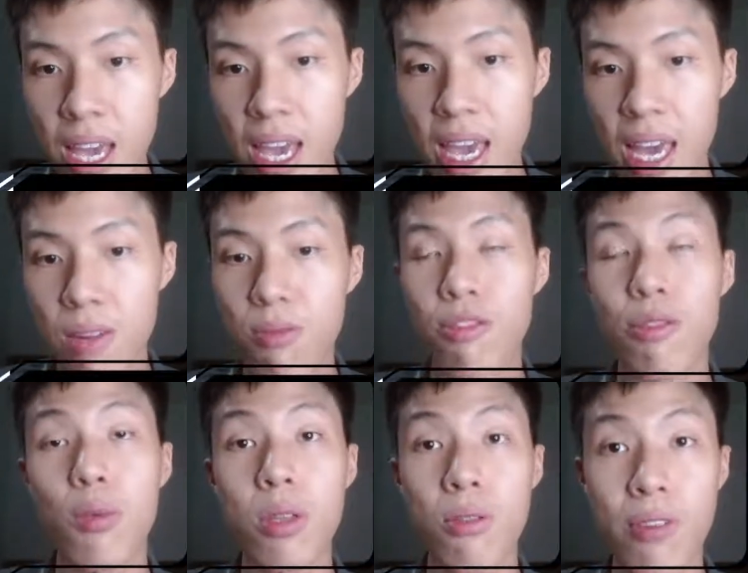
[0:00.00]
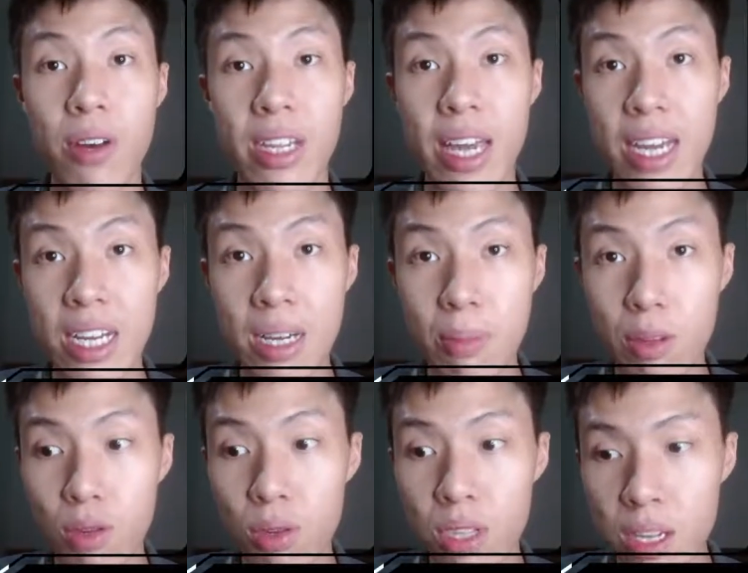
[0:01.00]
And if you want to find the angle
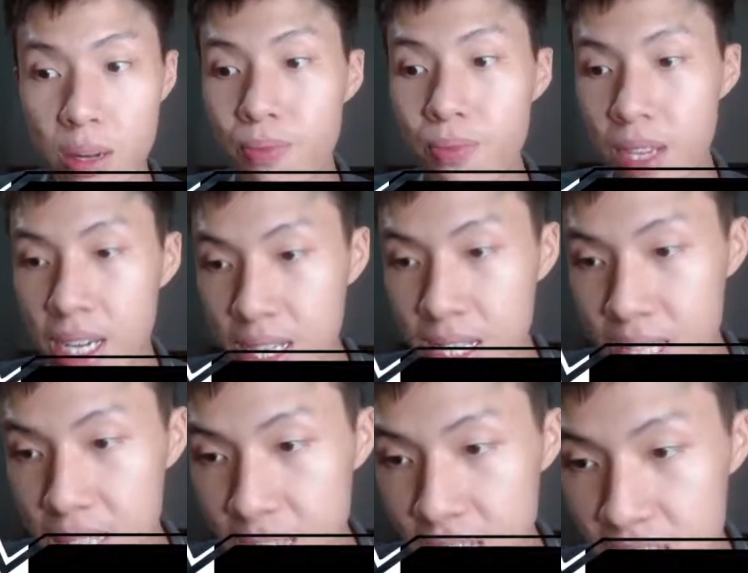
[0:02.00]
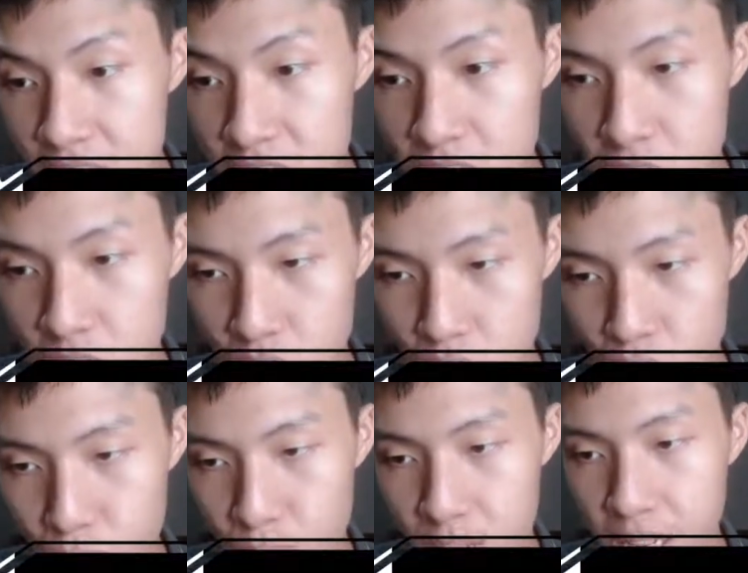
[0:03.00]
between them, this
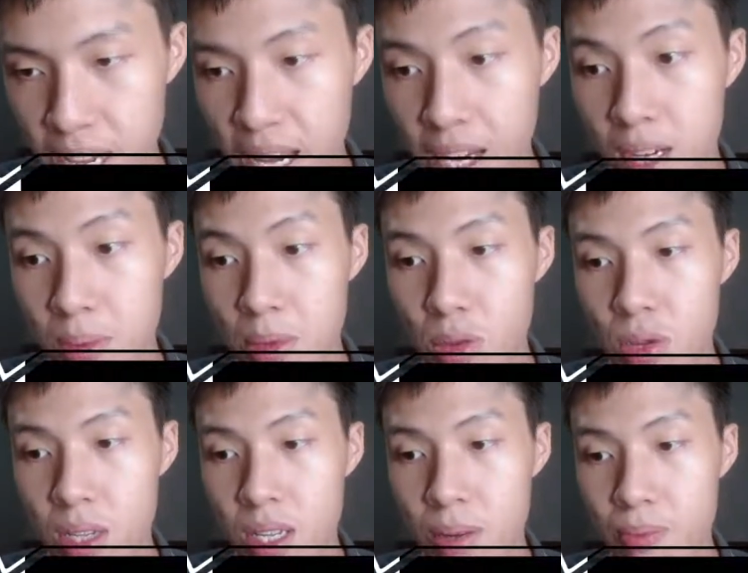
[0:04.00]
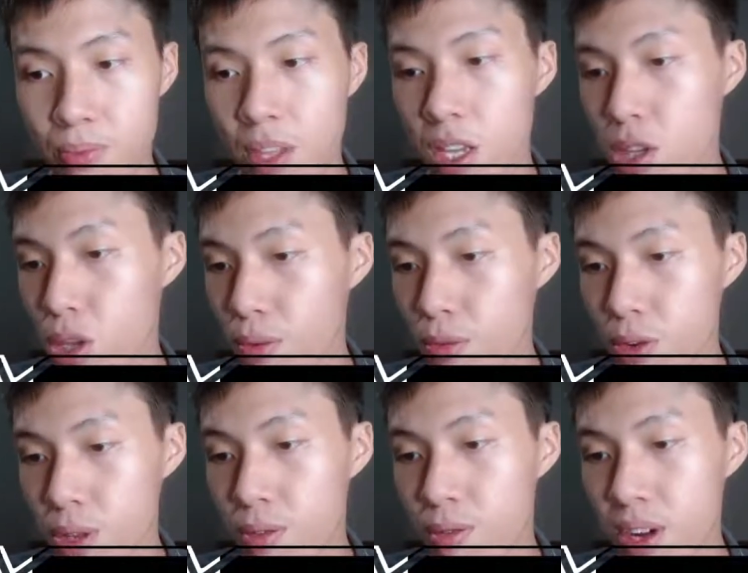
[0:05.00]
should be the angle between them. Not
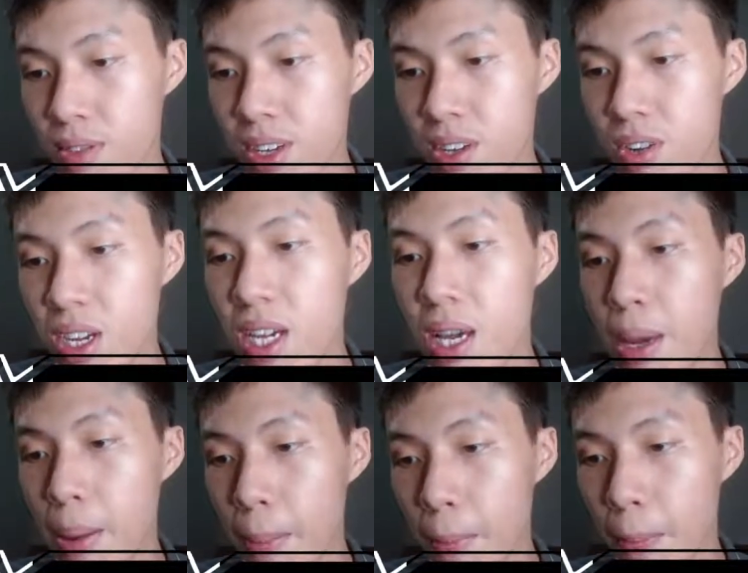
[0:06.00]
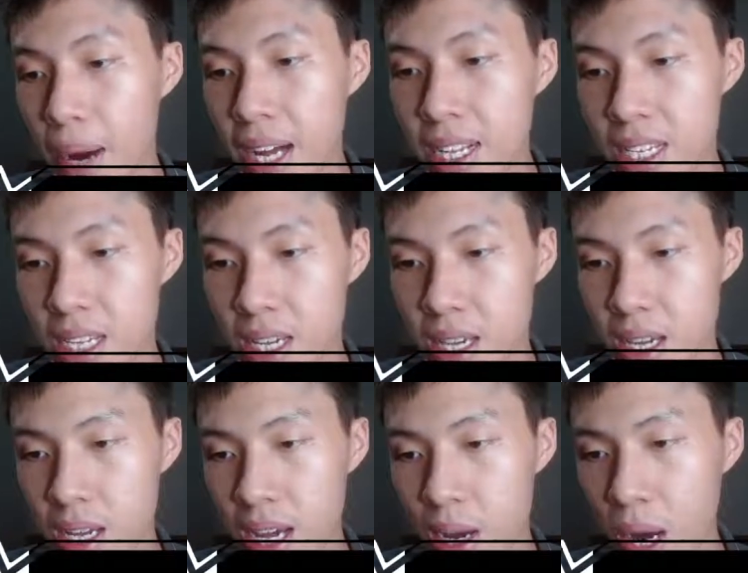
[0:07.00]
45 degree, but
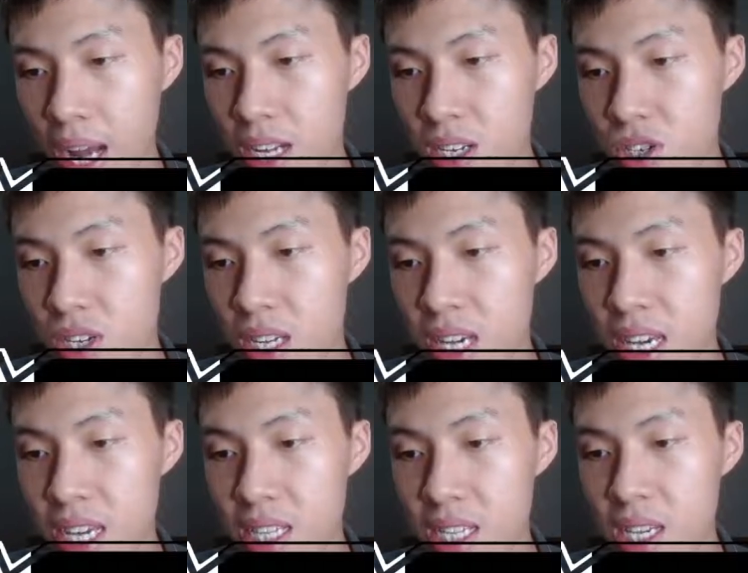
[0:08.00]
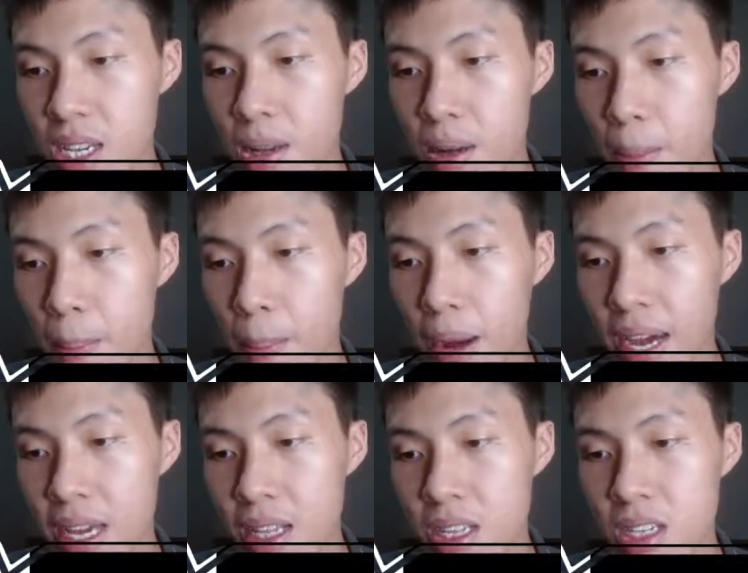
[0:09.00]
180
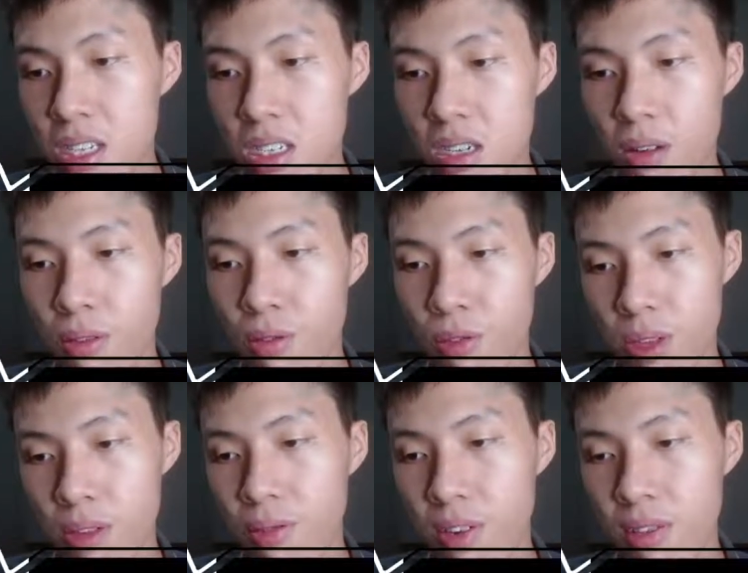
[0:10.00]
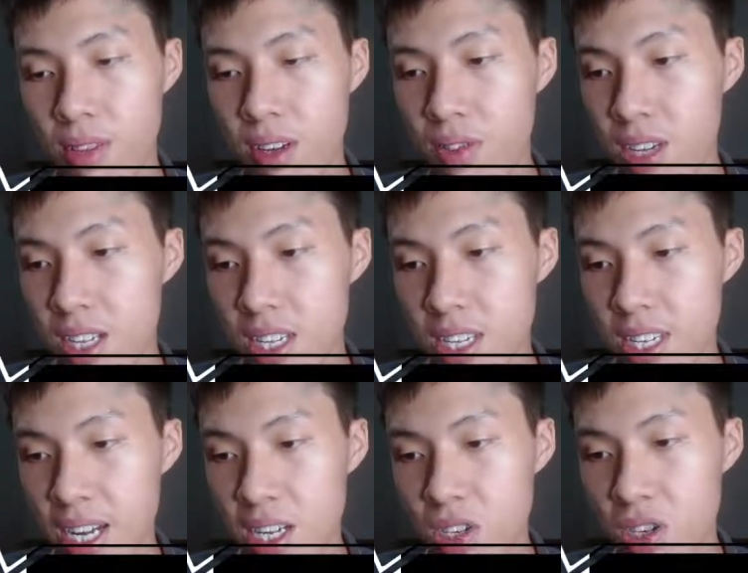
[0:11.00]
minus 45 degree. This is
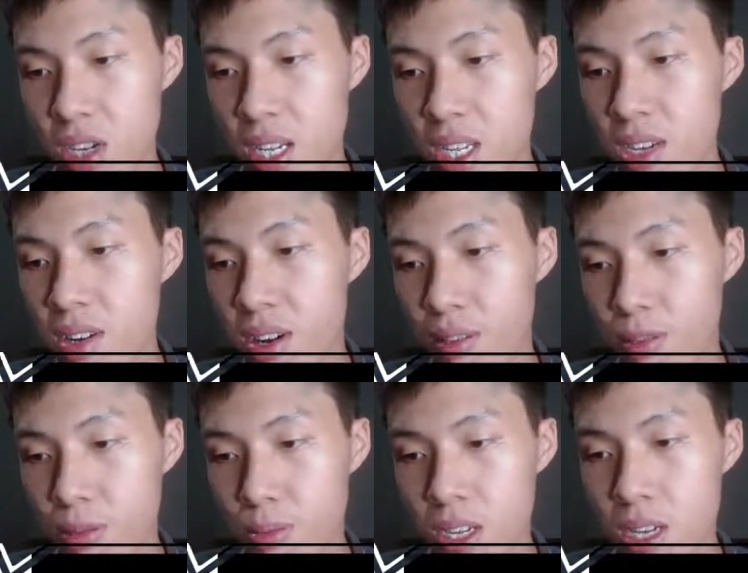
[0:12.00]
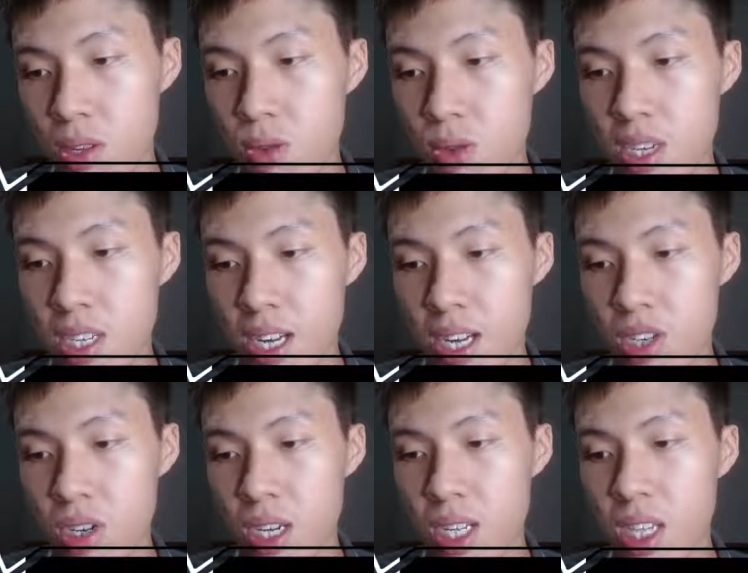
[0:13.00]
180, right? From here to here is
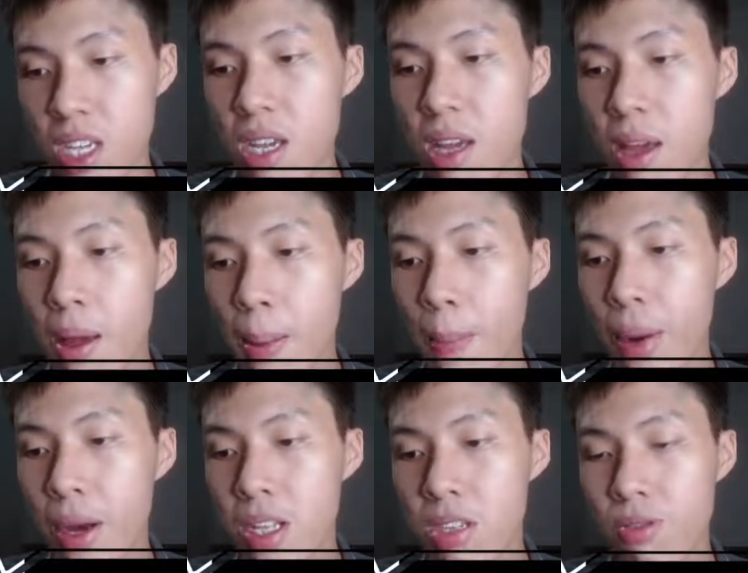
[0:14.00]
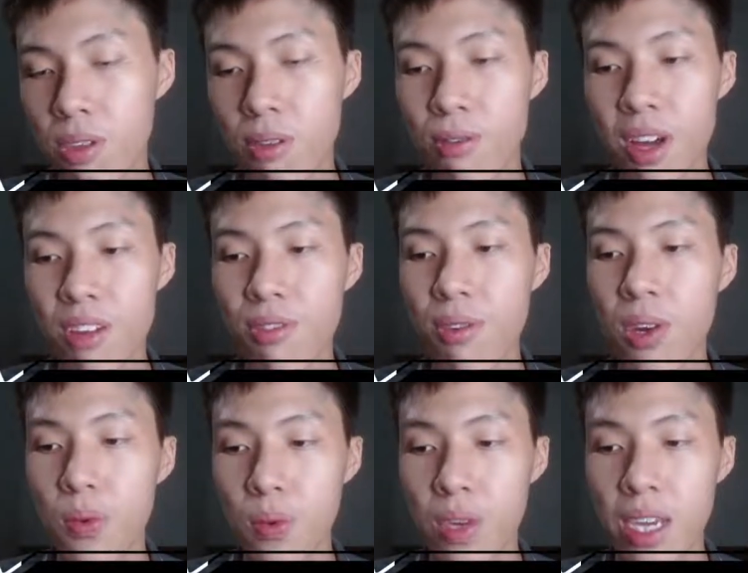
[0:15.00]
180 minus 45.
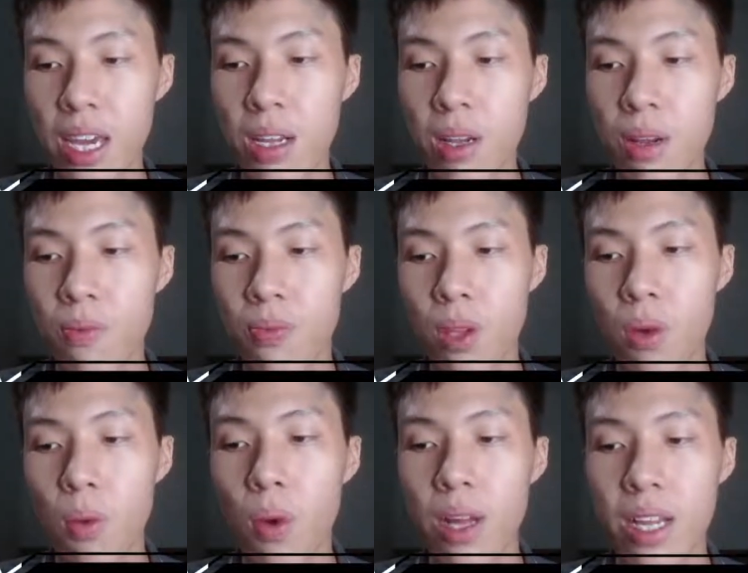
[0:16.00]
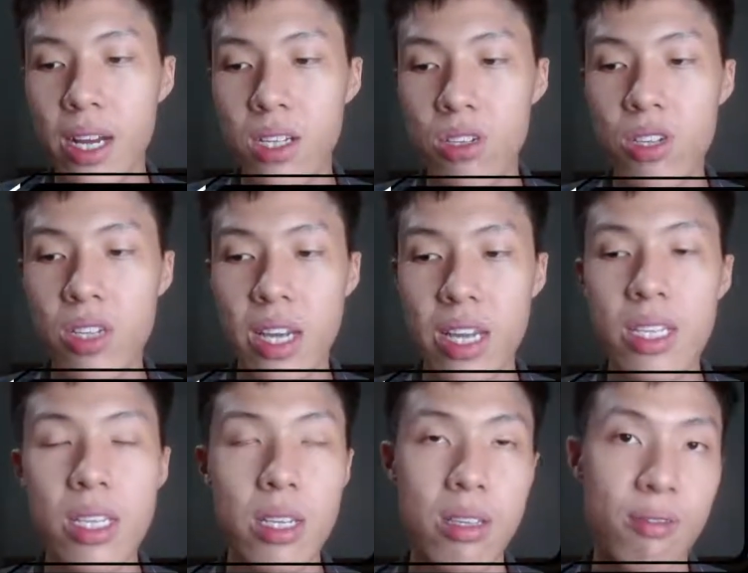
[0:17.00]
We get
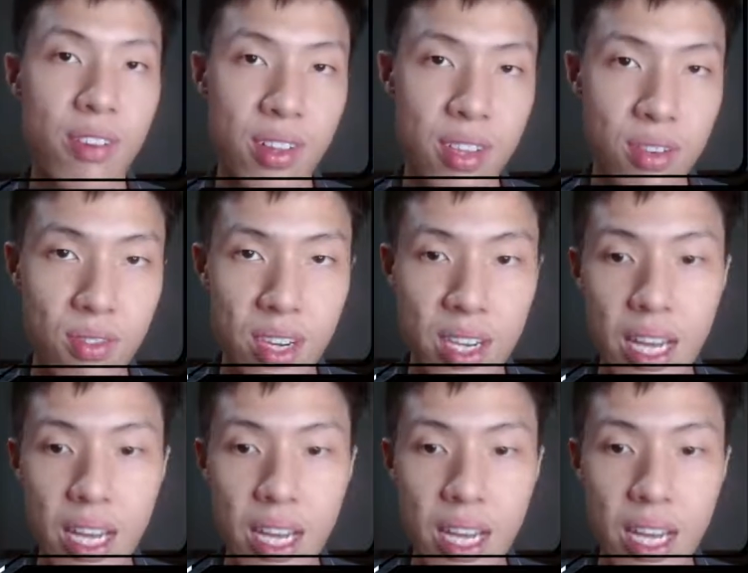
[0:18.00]
135 degree.